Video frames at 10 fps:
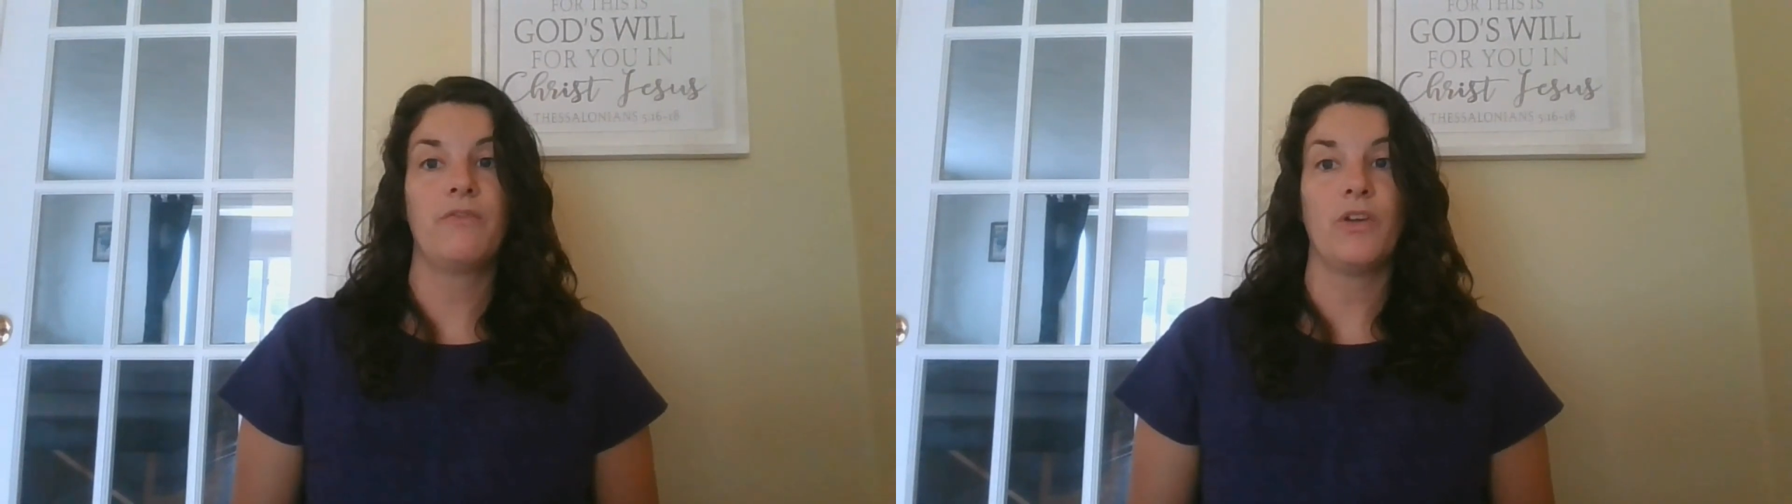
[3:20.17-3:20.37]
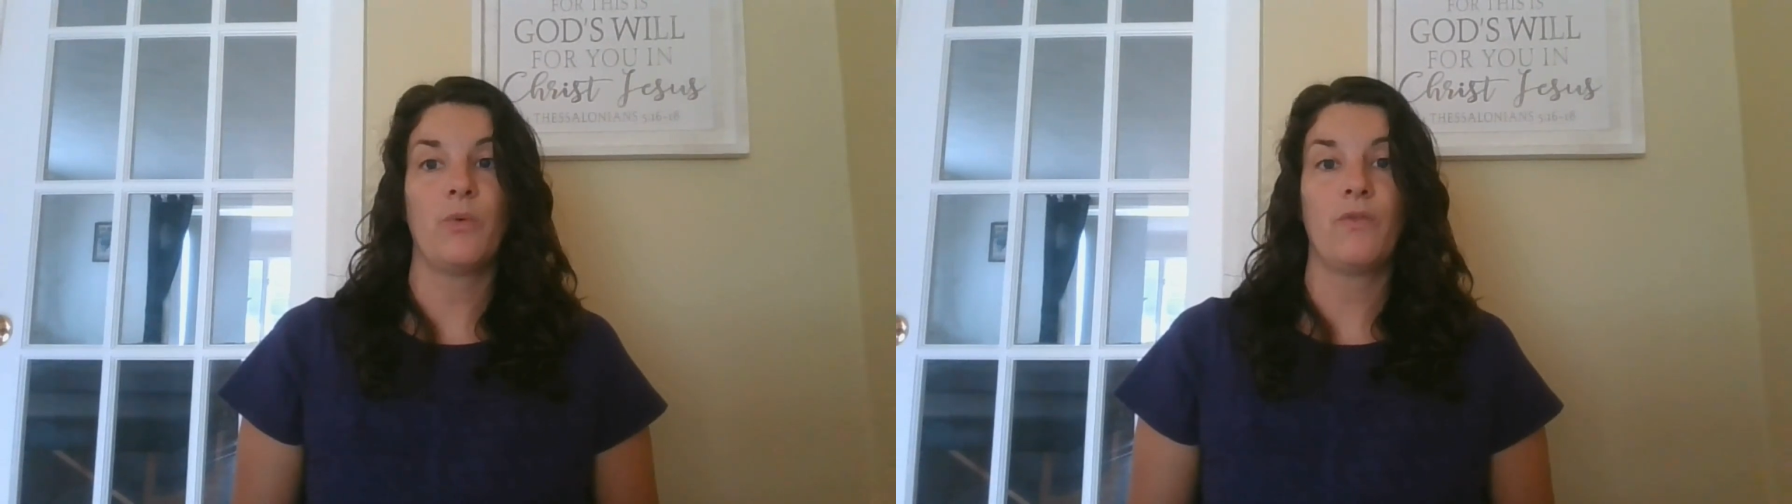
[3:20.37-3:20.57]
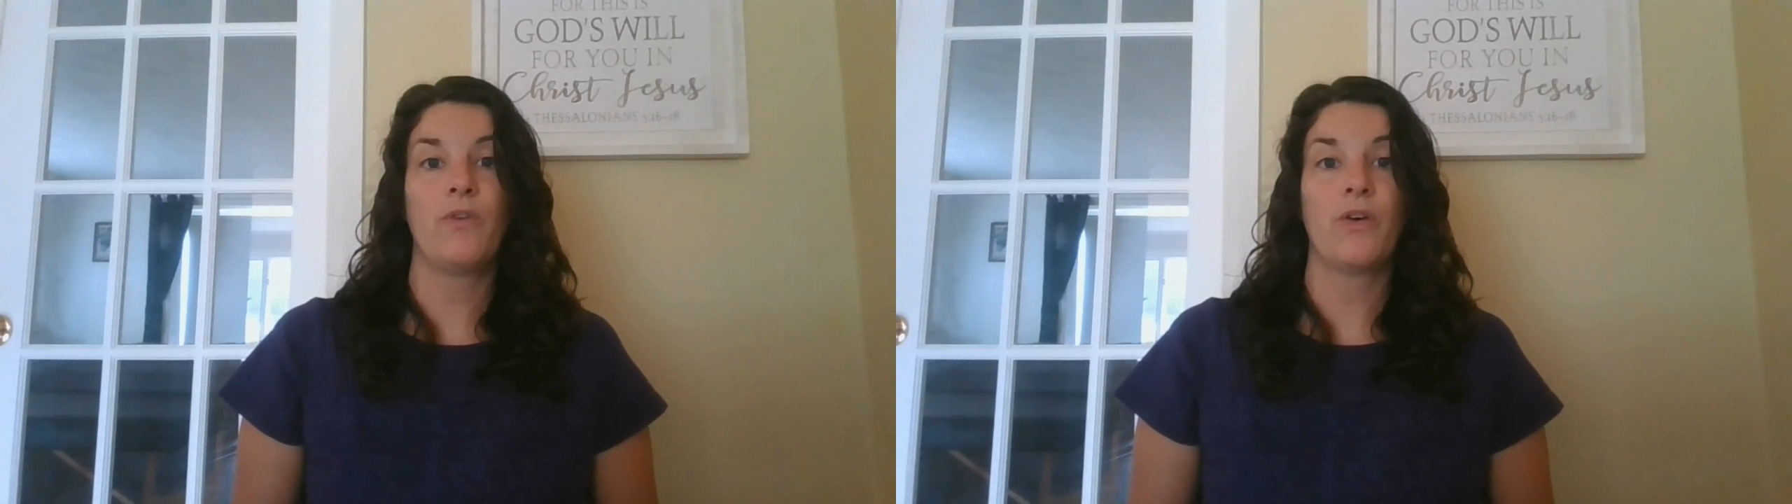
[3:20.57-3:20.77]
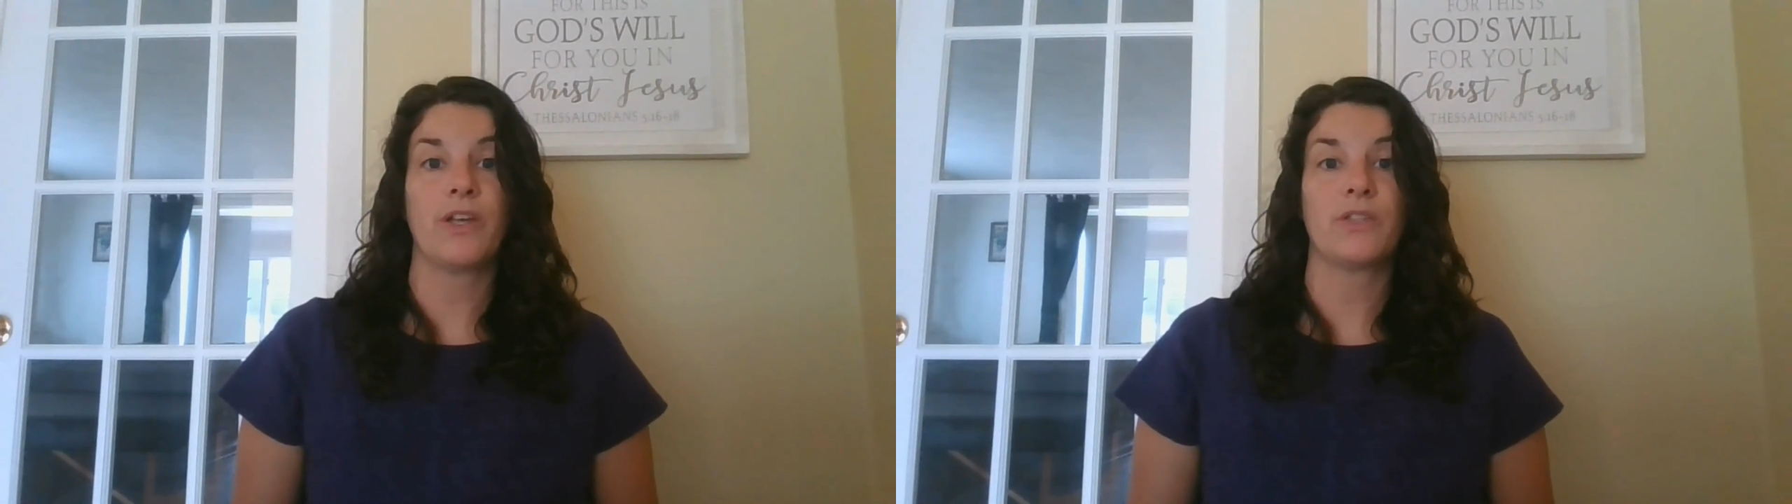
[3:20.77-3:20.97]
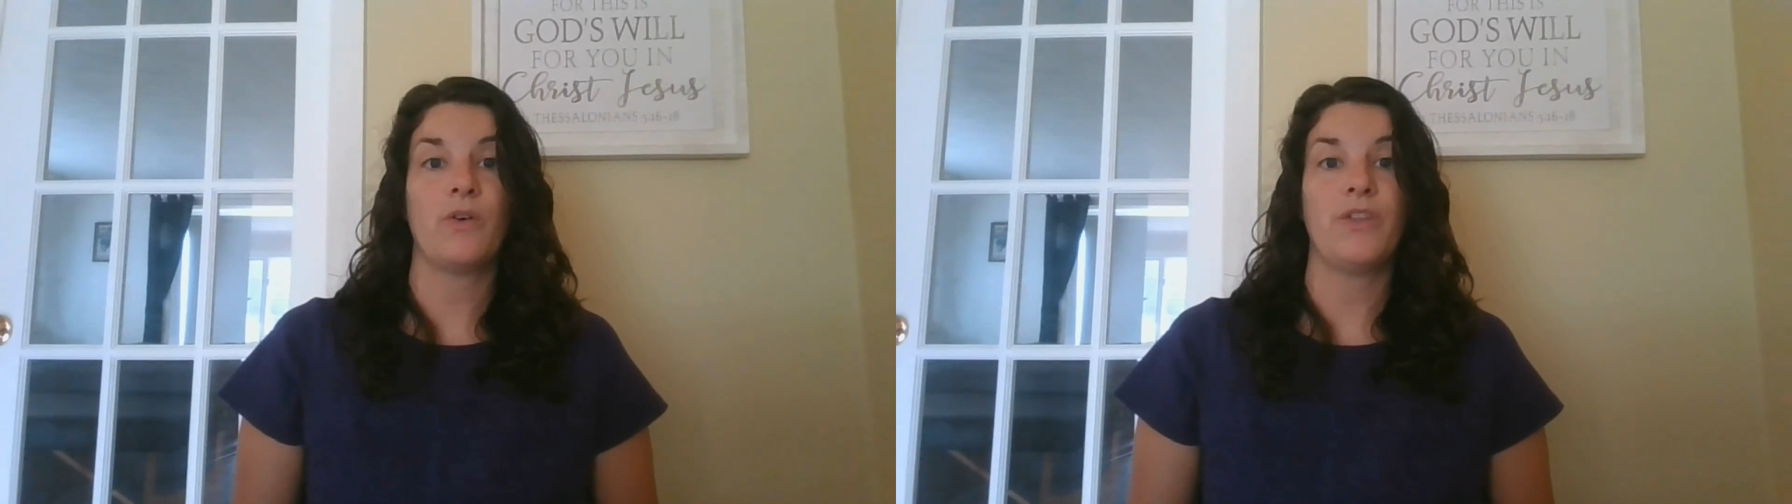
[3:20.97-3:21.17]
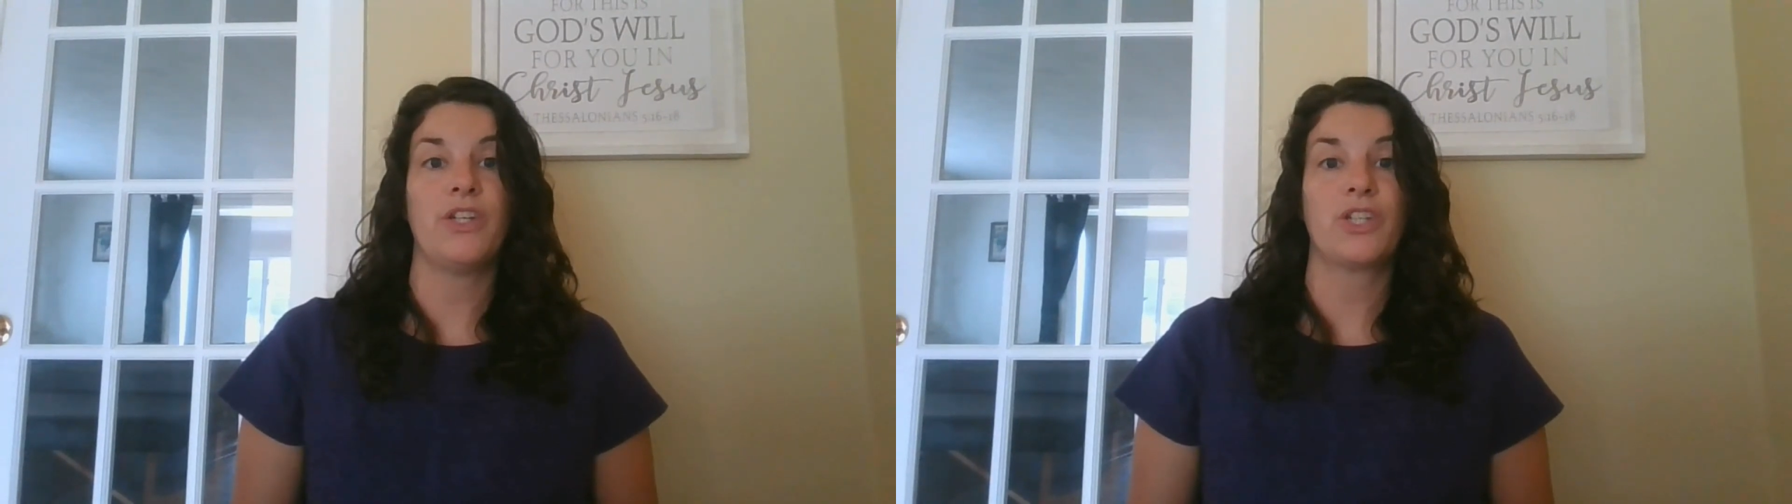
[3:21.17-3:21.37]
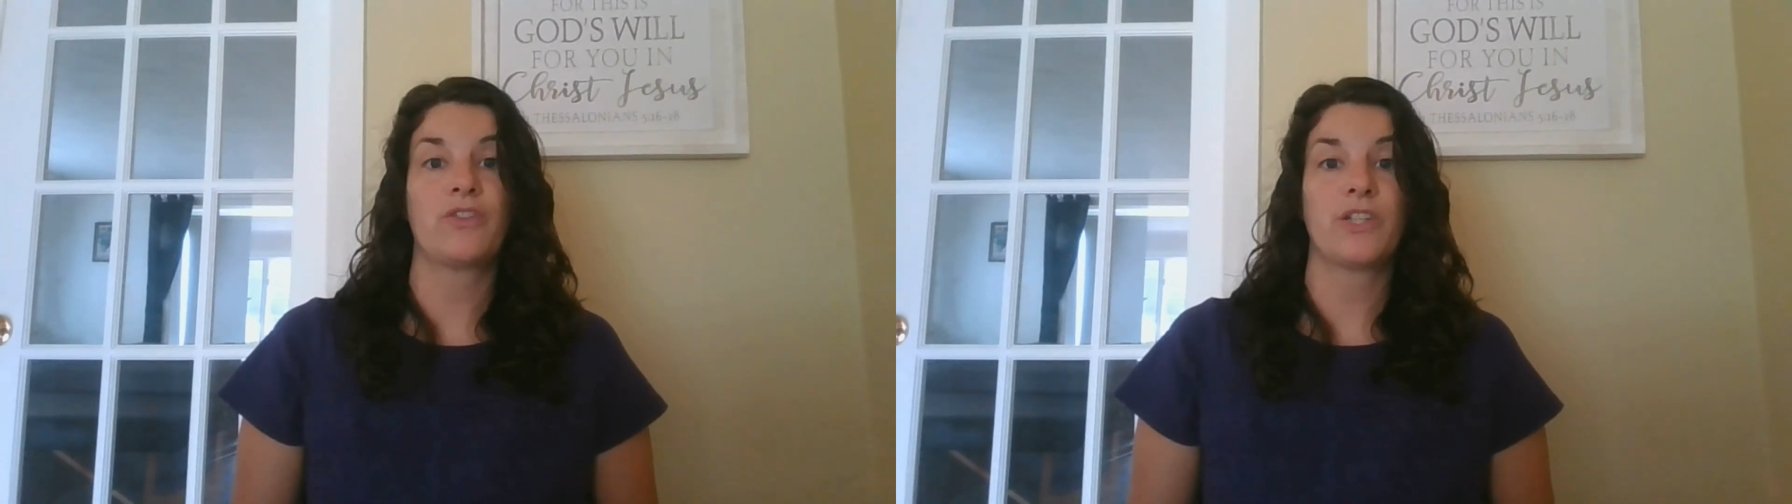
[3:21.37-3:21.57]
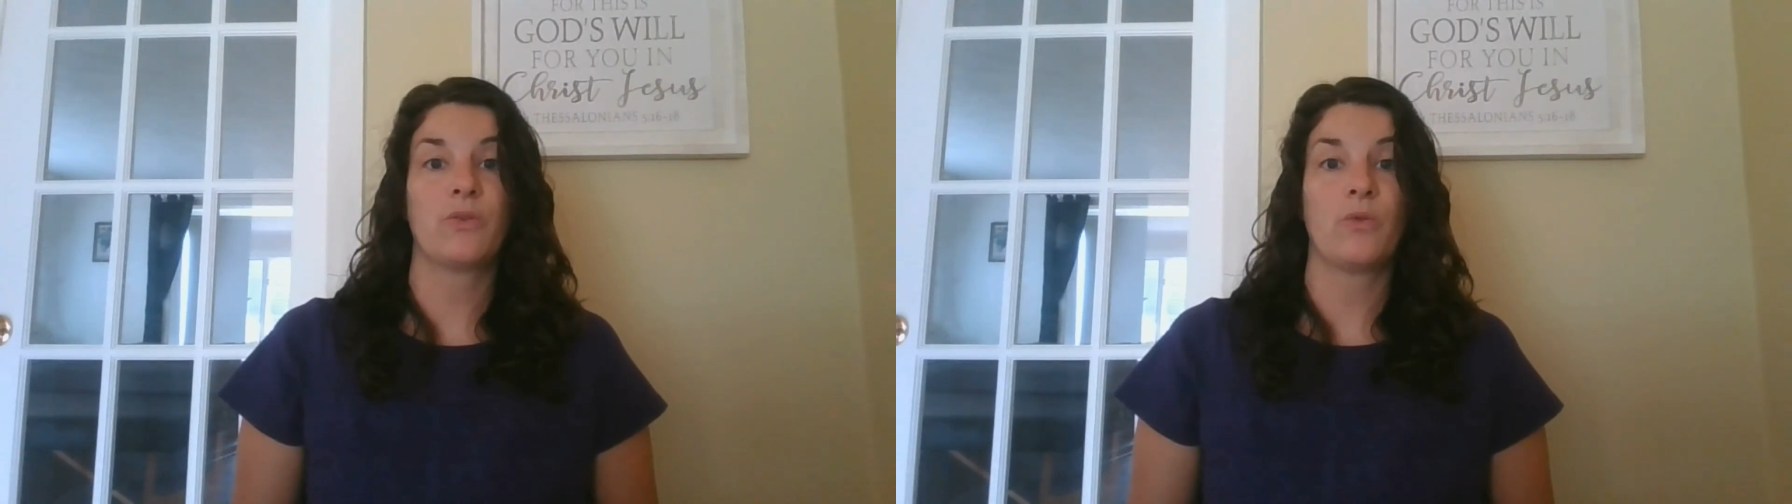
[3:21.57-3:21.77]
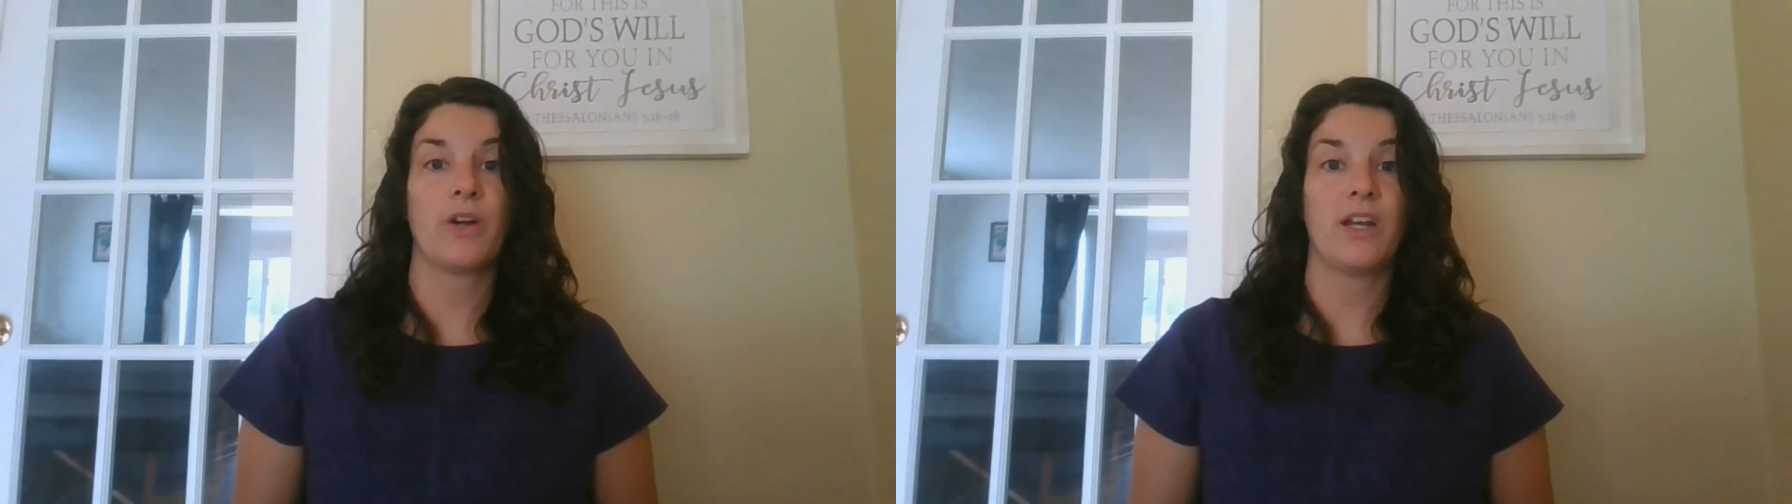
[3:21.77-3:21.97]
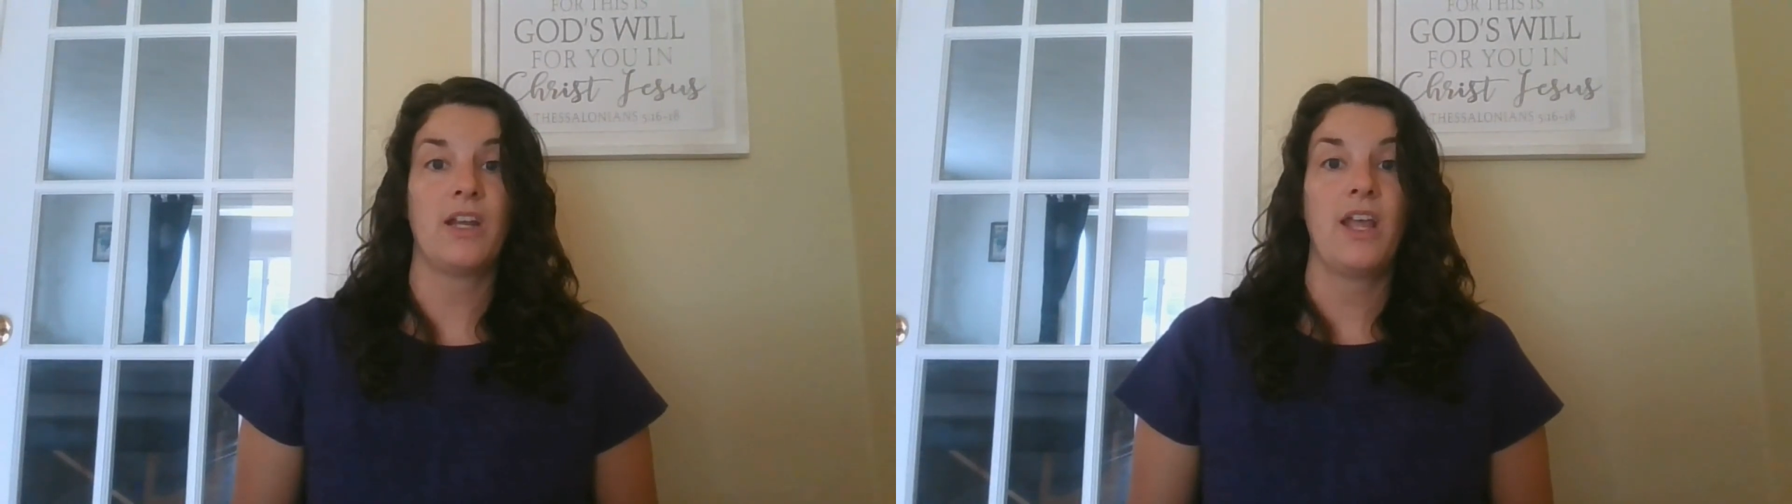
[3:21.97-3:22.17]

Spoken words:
flow will focus on the distressed organ